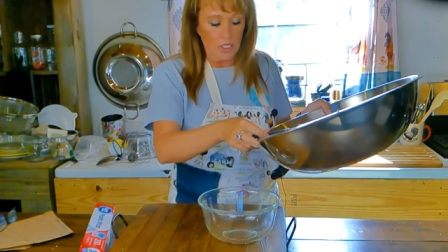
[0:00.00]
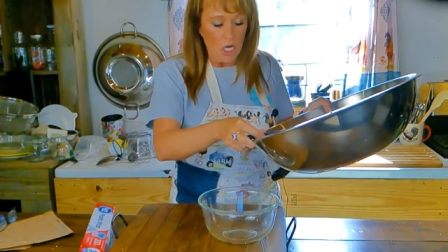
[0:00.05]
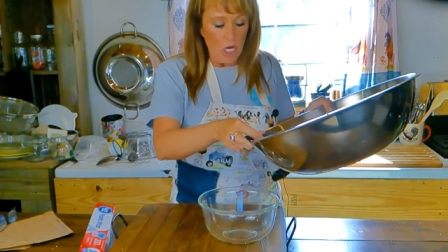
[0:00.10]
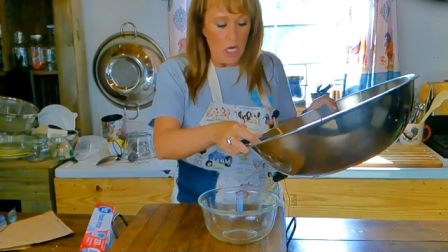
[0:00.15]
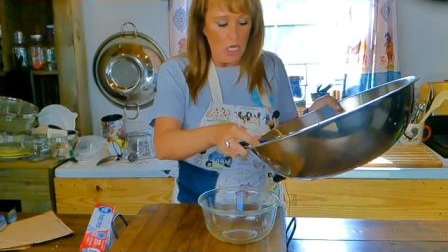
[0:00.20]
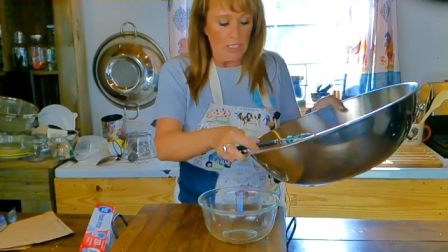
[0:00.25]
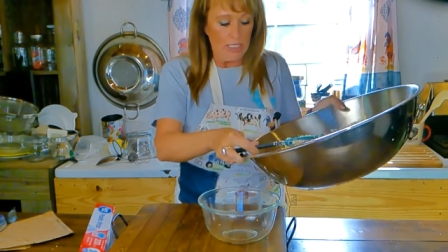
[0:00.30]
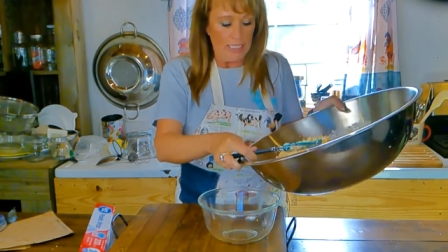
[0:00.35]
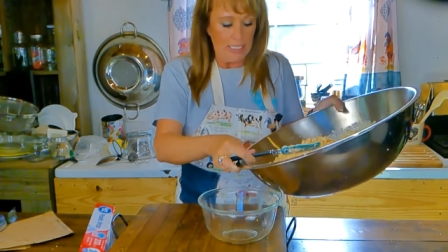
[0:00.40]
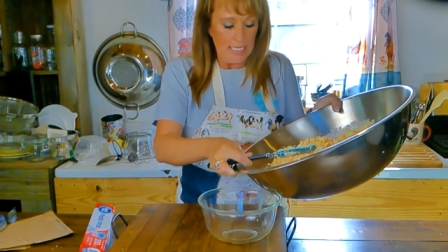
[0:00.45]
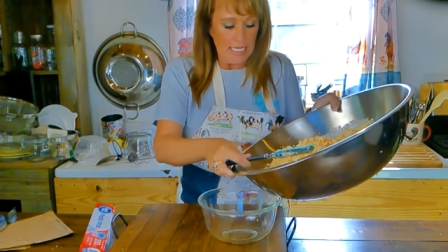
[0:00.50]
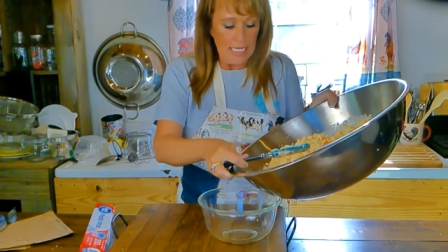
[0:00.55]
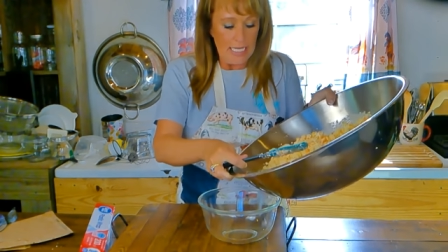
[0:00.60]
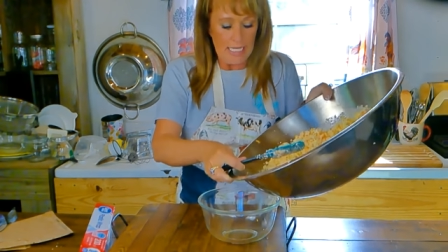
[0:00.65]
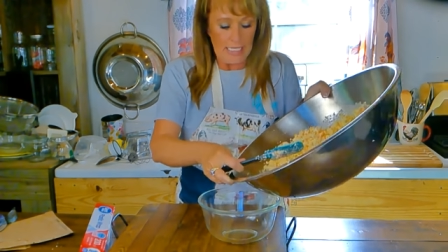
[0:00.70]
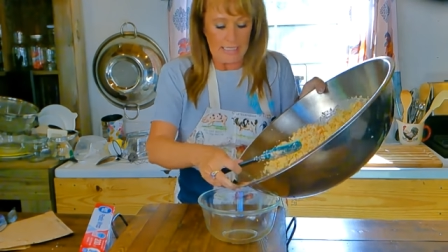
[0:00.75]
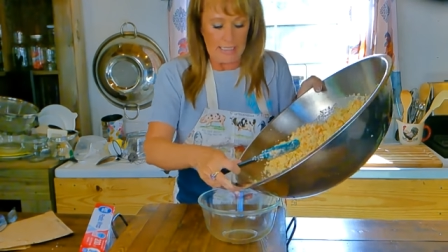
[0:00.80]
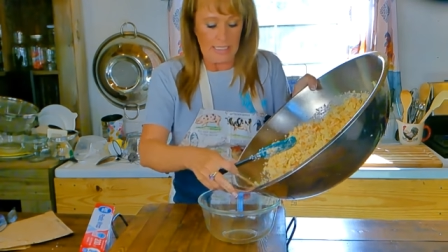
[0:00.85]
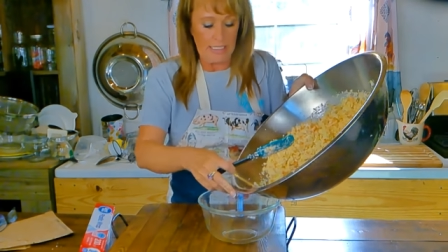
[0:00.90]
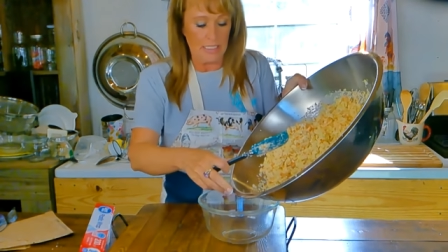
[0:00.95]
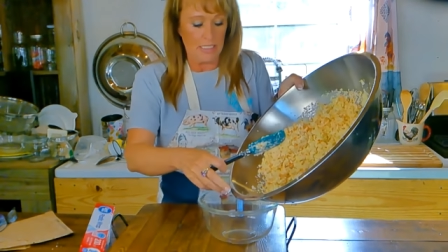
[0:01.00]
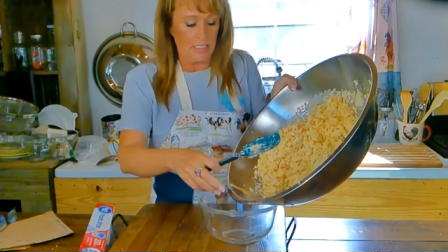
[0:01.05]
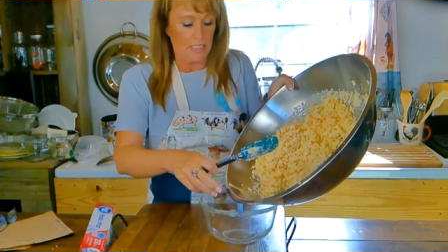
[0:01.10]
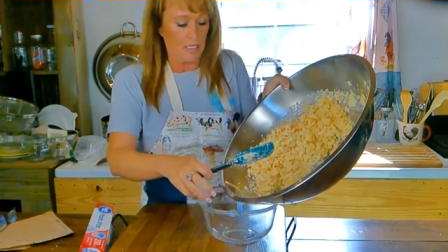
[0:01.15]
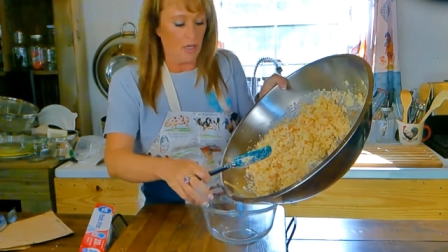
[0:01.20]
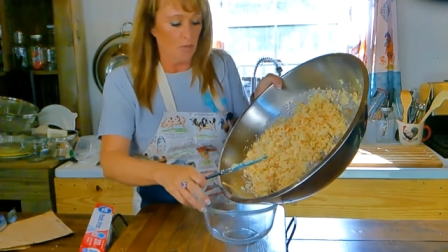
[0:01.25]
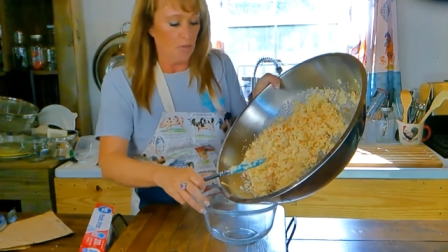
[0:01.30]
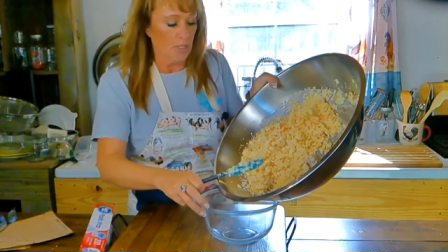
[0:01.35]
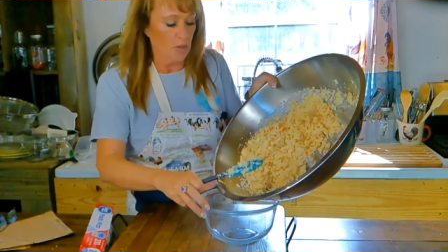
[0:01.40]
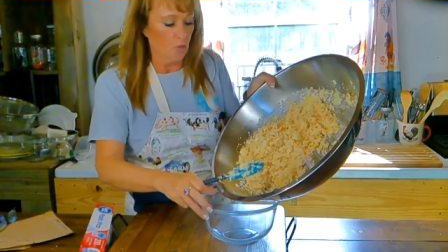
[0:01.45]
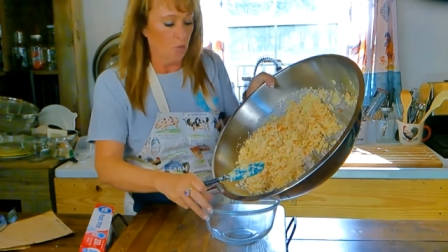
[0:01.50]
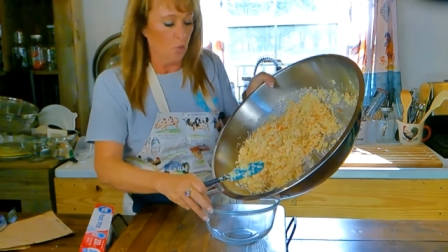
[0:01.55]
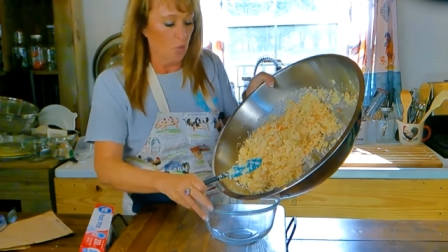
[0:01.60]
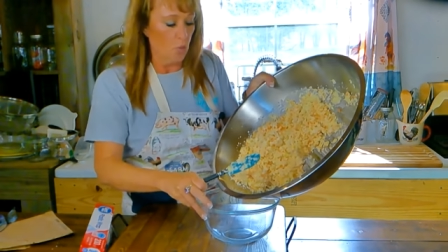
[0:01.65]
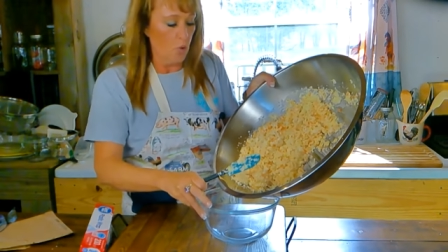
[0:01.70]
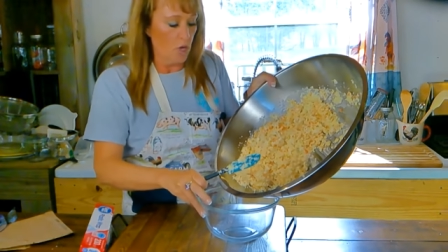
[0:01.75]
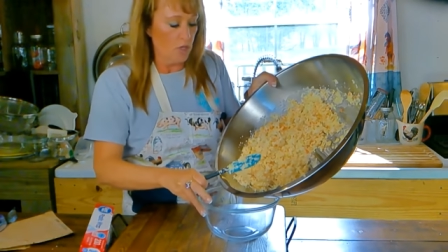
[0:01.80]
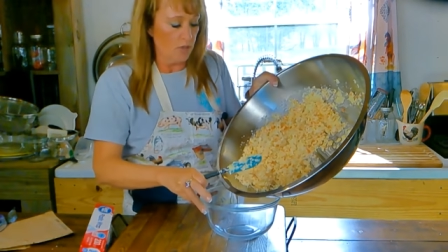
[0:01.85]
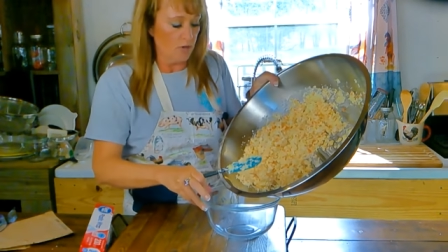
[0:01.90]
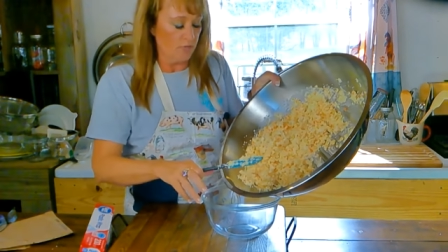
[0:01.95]
goodness, this is going to be
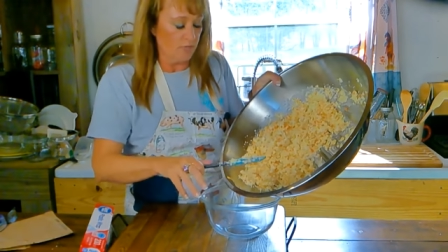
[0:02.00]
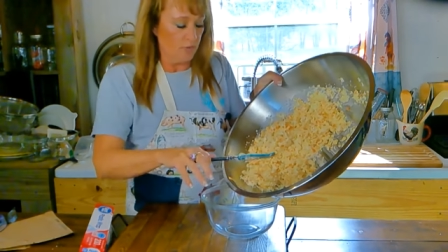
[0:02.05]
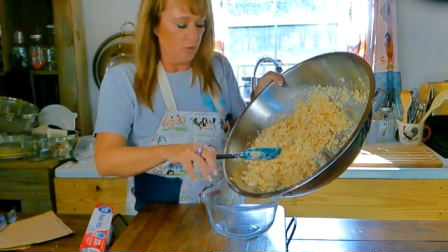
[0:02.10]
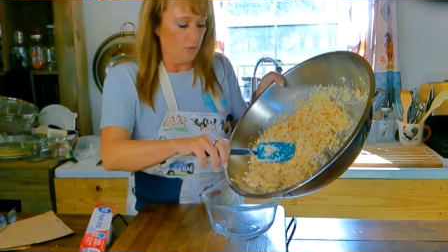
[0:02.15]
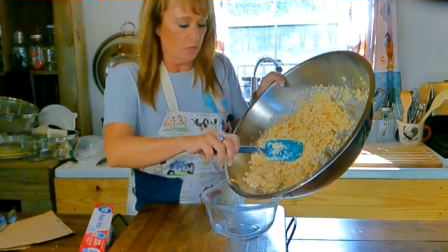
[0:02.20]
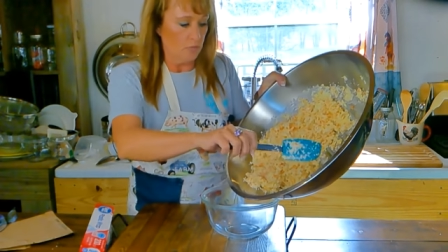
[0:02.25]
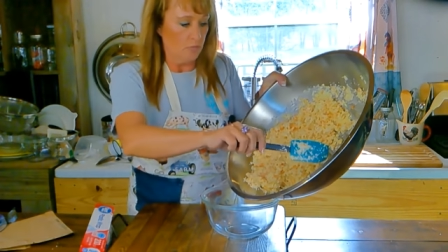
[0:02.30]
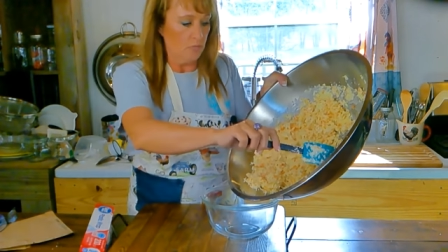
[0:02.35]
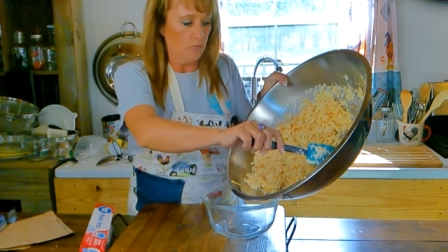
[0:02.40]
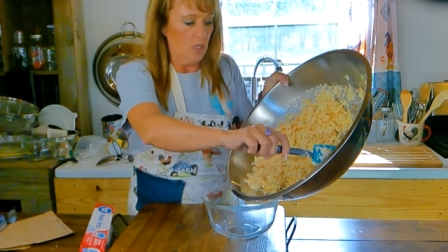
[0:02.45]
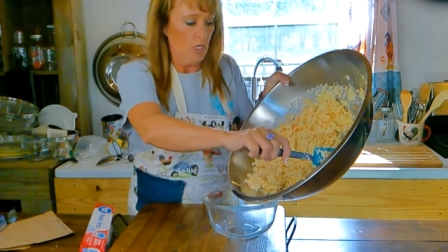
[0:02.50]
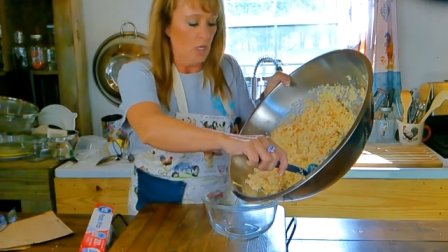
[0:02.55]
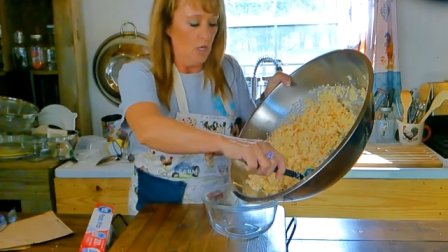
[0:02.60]
wonderful.